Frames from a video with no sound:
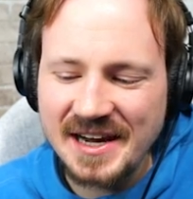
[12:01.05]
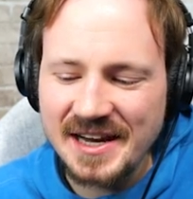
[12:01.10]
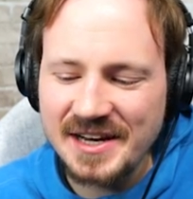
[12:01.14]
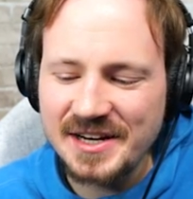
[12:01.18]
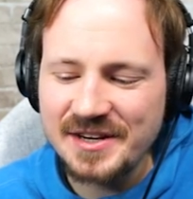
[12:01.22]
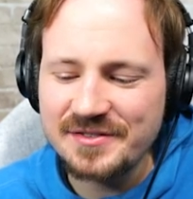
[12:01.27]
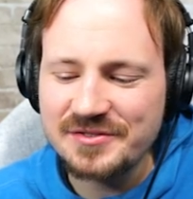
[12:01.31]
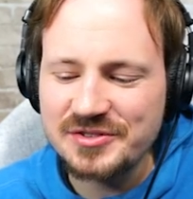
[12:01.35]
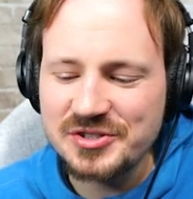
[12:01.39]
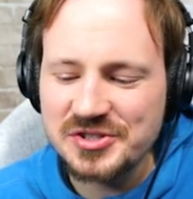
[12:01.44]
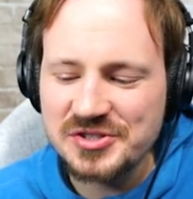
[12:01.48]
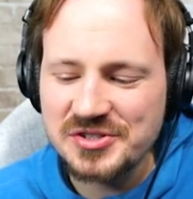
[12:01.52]

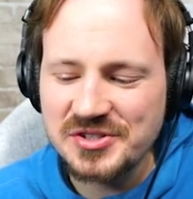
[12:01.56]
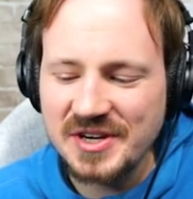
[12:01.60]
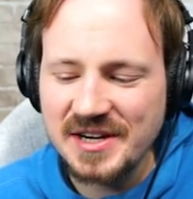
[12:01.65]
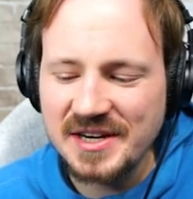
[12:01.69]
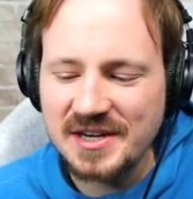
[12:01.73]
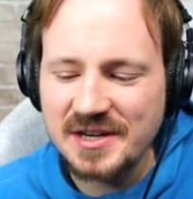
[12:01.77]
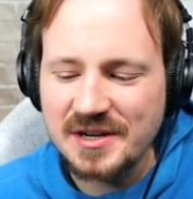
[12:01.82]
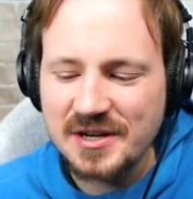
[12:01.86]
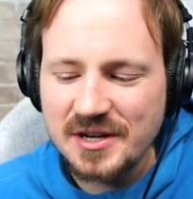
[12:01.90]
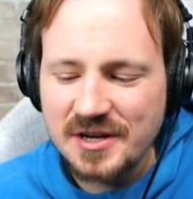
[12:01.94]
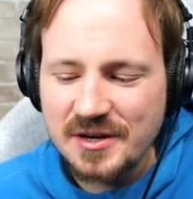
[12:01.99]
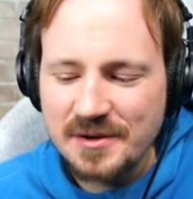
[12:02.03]
kind of just
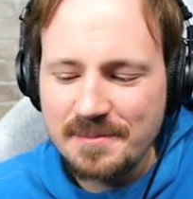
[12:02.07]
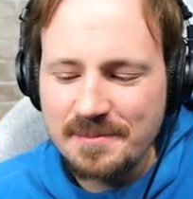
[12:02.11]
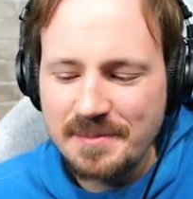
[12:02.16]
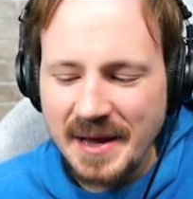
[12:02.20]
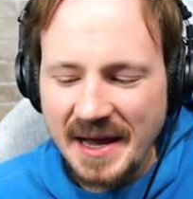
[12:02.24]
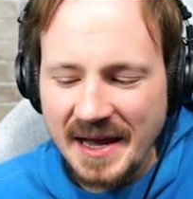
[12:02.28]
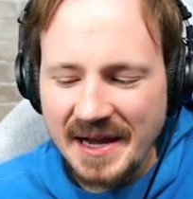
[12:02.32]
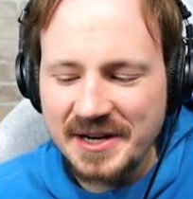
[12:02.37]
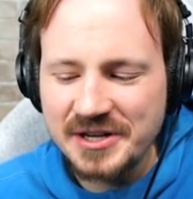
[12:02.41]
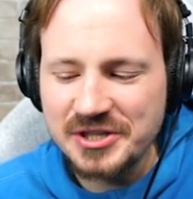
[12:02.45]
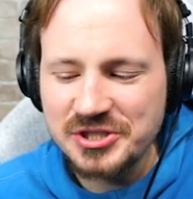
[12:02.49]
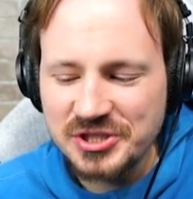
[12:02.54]
like
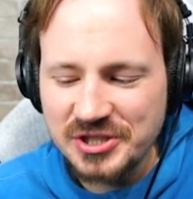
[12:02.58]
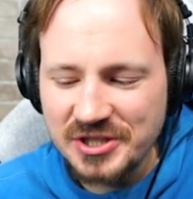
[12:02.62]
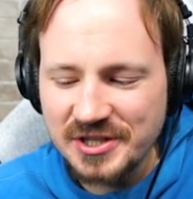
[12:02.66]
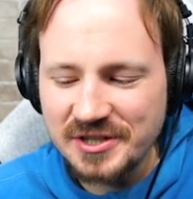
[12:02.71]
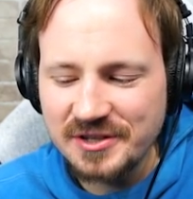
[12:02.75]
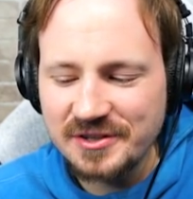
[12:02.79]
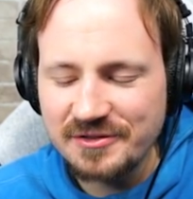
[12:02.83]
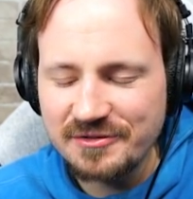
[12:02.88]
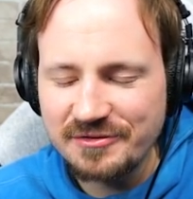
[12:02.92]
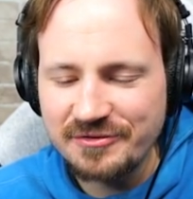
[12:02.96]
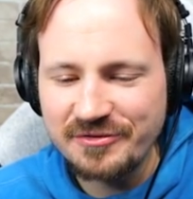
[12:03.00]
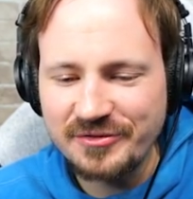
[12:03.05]

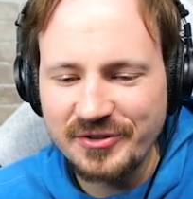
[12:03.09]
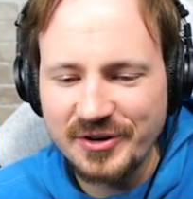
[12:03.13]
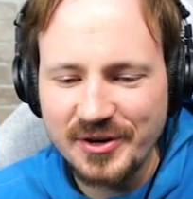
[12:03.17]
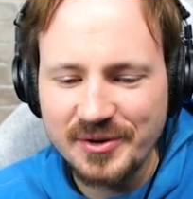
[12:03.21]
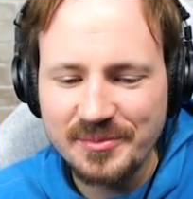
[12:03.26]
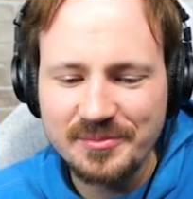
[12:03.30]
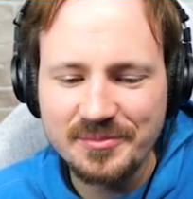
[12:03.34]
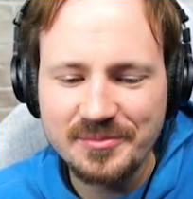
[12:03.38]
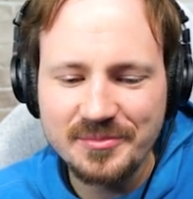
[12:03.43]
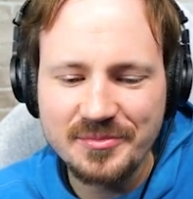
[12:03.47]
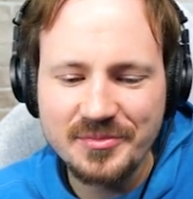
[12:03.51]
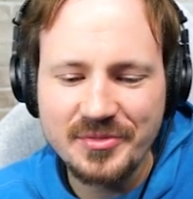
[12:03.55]
banishing
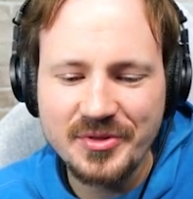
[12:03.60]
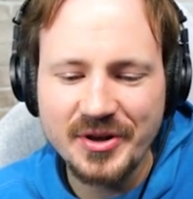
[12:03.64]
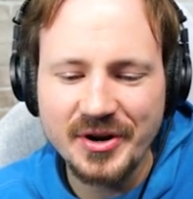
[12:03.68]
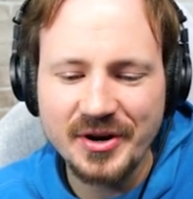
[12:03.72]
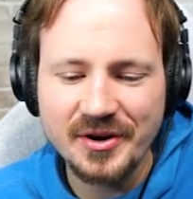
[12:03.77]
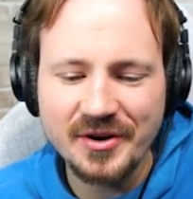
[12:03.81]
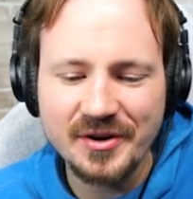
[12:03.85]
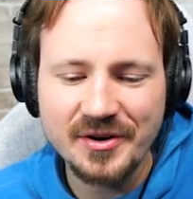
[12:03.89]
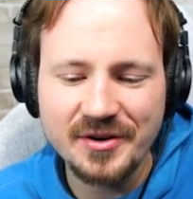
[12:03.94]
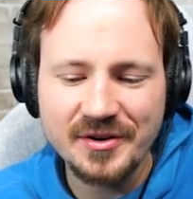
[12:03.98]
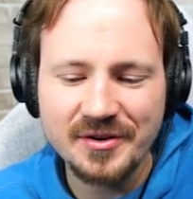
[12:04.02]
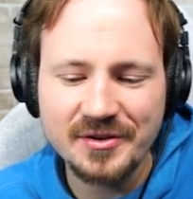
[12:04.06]
from
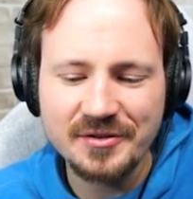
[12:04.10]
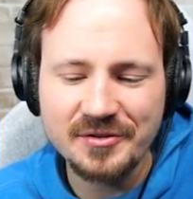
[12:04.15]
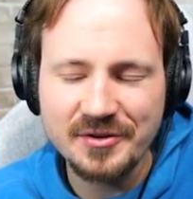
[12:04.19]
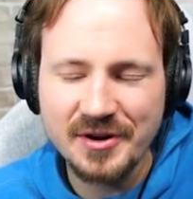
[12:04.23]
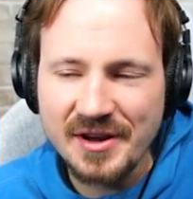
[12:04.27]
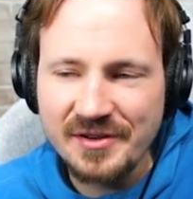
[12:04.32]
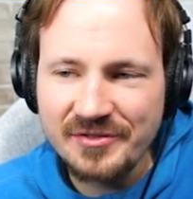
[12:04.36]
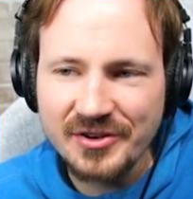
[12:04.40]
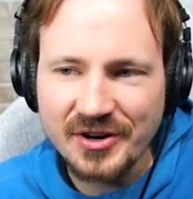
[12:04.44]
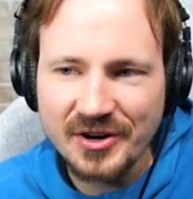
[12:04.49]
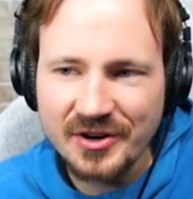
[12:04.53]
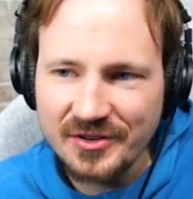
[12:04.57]
their
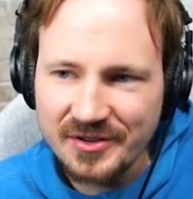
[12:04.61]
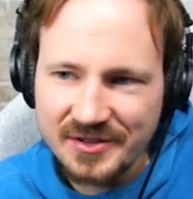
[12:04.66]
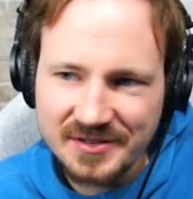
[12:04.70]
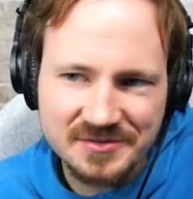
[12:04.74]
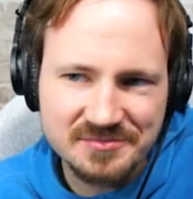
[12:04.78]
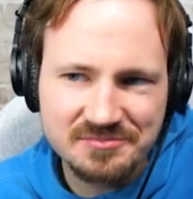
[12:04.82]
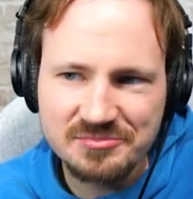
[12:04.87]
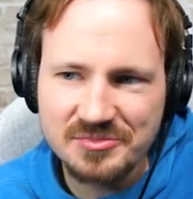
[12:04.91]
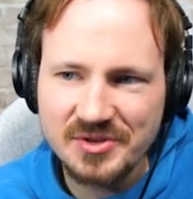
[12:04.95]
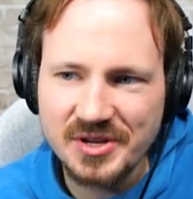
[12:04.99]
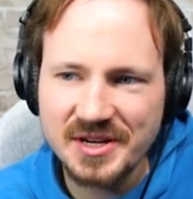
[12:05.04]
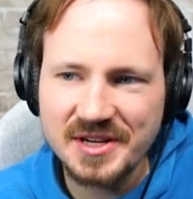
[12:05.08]
graveyard,
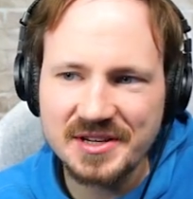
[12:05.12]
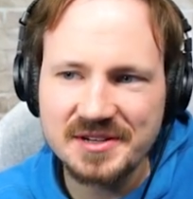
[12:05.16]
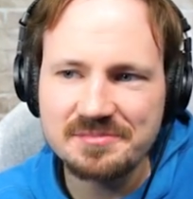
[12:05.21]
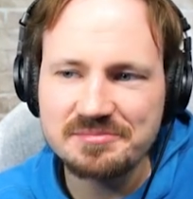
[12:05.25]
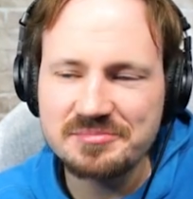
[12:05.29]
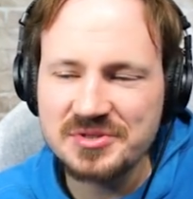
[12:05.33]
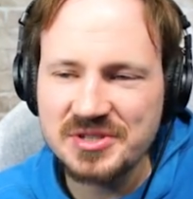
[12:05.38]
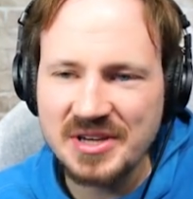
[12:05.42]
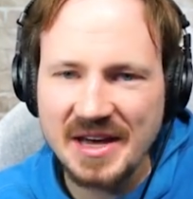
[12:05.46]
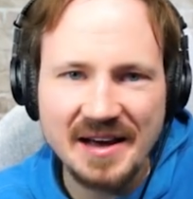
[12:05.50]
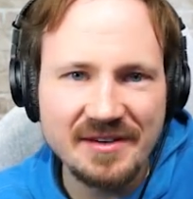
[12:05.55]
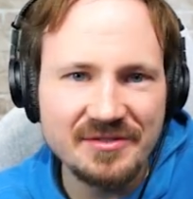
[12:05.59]
like a
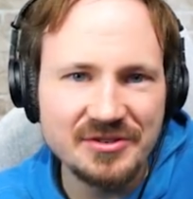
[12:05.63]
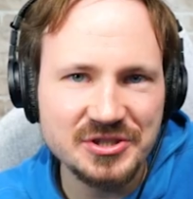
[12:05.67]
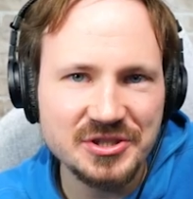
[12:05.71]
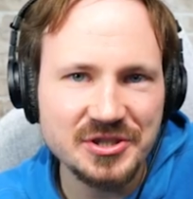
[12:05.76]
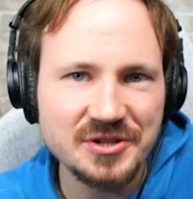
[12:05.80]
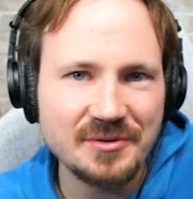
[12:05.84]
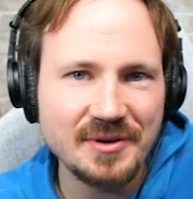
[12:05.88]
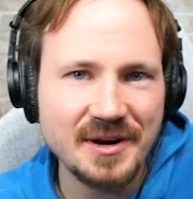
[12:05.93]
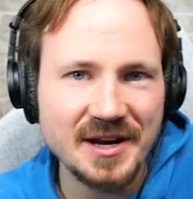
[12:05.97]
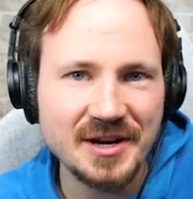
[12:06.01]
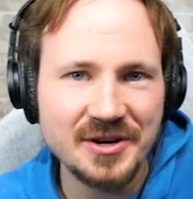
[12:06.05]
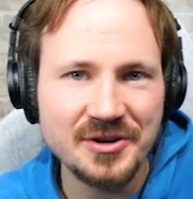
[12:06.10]

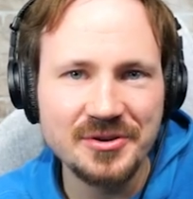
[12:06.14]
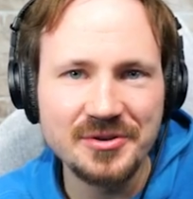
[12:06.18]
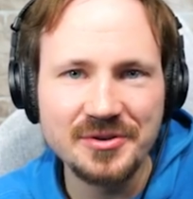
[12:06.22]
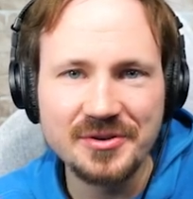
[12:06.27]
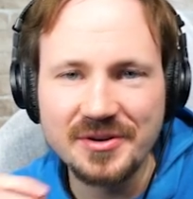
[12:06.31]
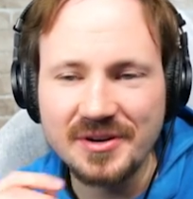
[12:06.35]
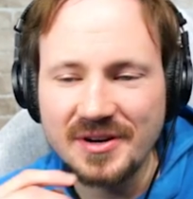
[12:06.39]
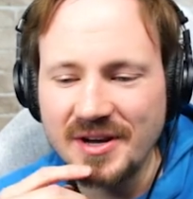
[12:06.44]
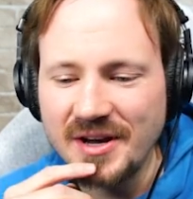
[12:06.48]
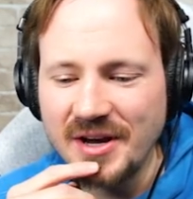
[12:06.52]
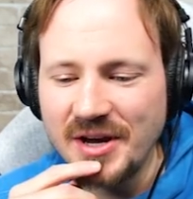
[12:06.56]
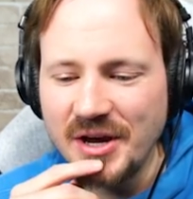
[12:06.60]
scavenging
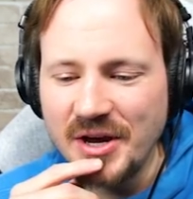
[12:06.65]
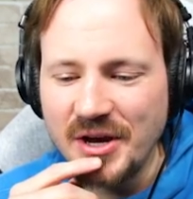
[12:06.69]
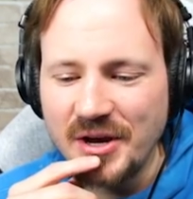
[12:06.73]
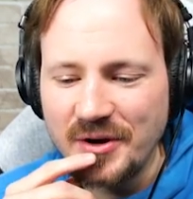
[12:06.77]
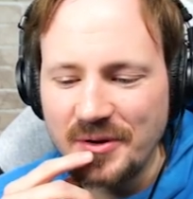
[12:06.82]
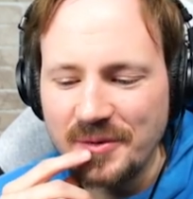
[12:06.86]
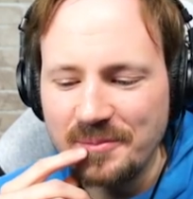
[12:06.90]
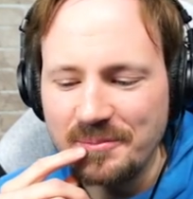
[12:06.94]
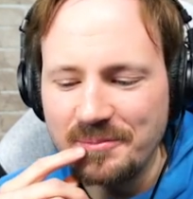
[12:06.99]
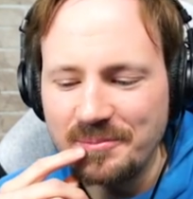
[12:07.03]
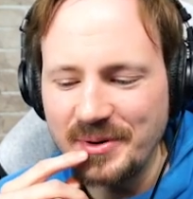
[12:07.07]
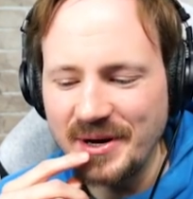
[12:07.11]
raccoon,
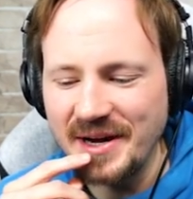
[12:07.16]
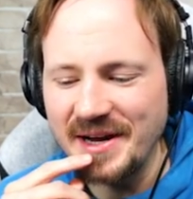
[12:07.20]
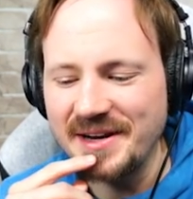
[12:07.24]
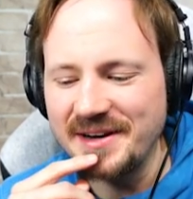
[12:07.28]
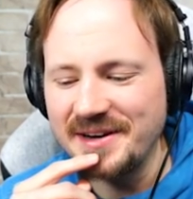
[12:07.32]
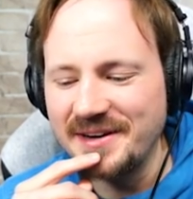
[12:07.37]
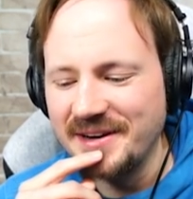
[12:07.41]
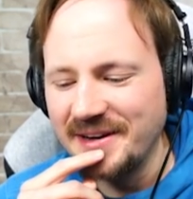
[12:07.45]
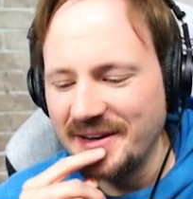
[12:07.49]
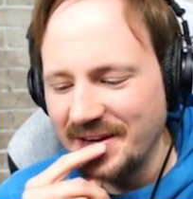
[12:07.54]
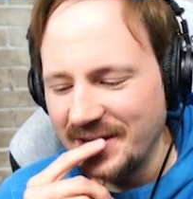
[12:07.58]
but